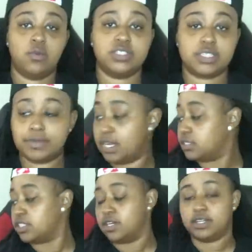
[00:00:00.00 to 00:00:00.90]
What's up, y'all?
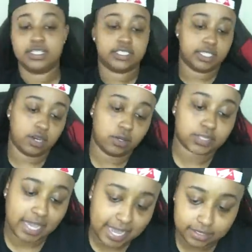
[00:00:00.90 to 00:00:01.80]
It's your girl, Nick G, the
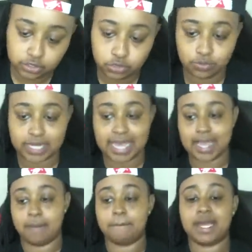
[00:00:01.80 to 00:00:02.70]
host. And
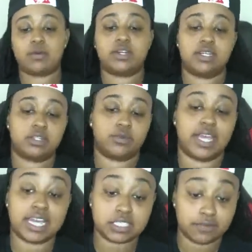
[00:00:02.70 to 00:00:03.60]
today, I'm back with another
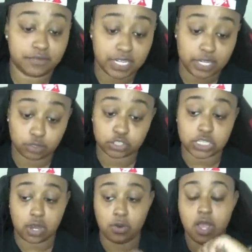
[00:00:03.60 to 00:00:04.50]
reaction video.
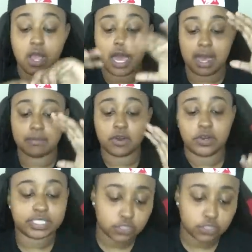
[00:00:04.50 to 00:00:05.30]
So I'm going